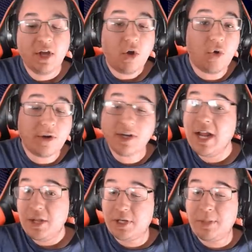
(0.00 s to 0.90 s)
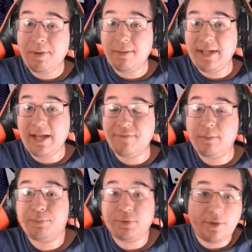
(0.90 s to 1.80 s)
yeah, or yeah, you could probably have your
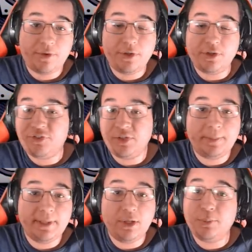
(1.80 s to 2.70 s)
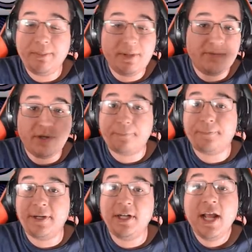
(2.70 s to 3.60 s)
brother or your sibling, or maybe even a
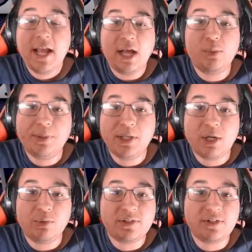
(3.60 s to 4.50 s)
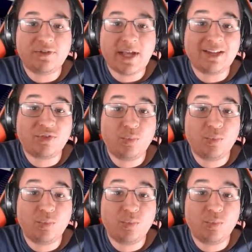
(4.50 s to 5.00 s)
friend help you out with this as